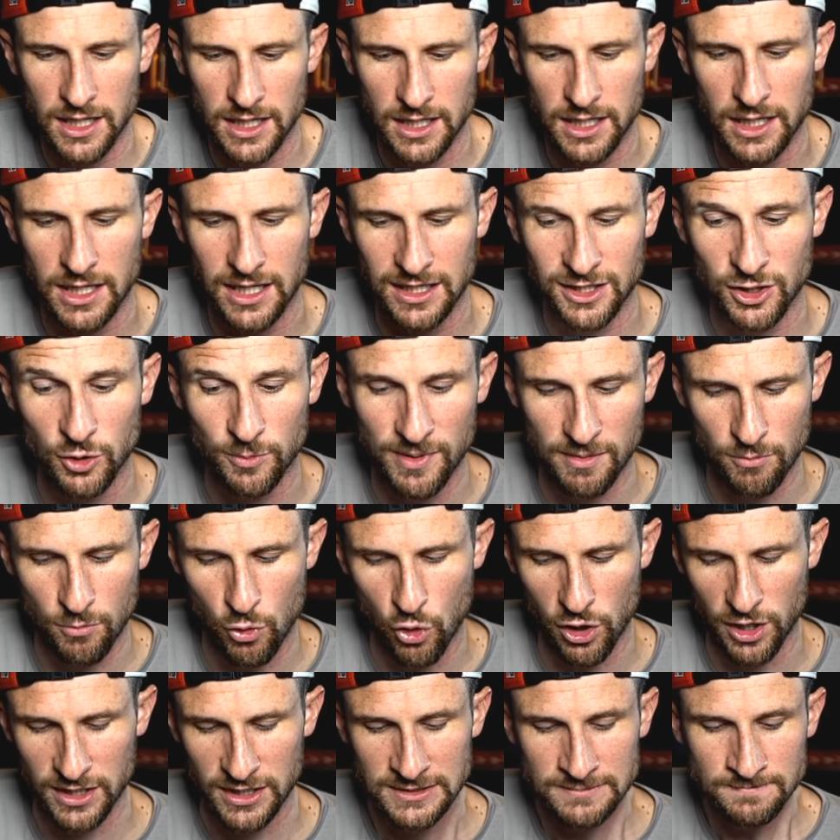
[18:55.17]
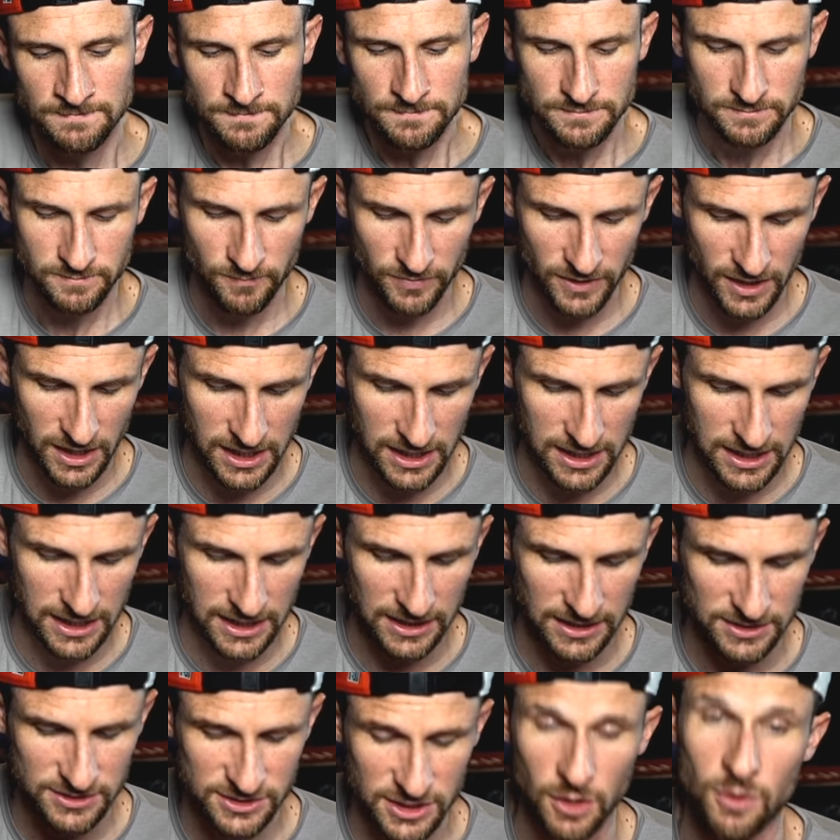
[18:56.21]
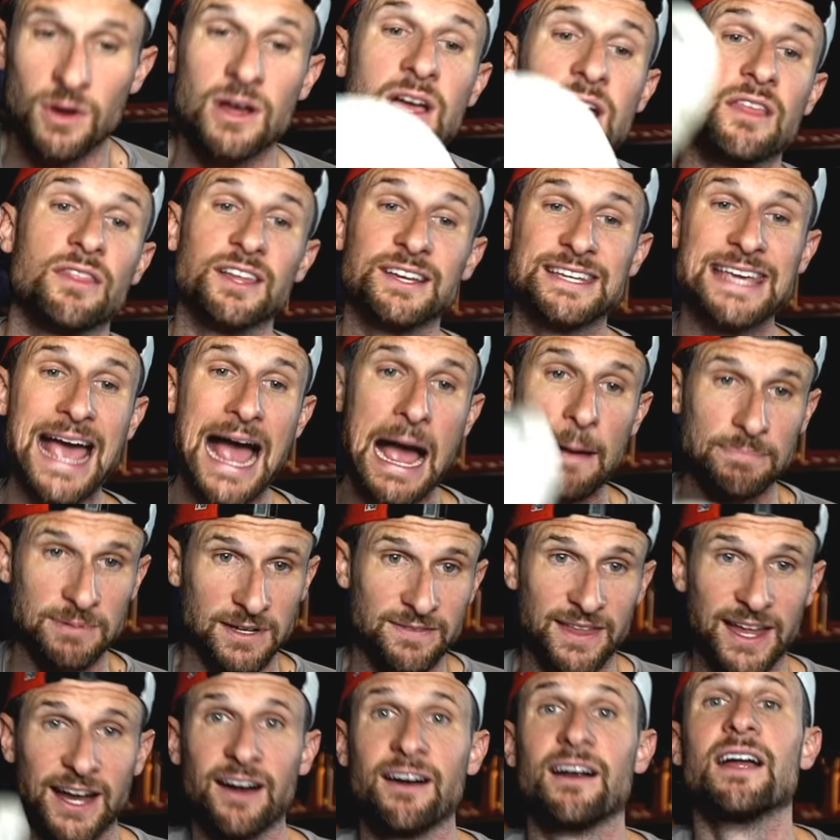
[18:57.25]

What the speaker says: a little bit more. So the Captain there,